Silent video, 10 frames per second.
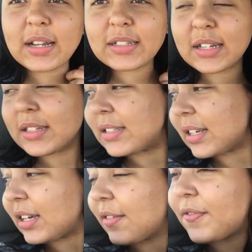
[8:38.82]
That is
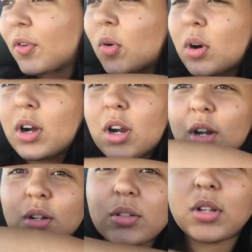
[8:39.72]
it
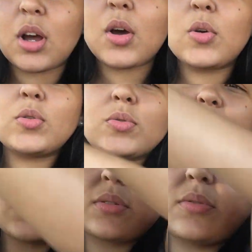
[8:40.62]
for Lowe's.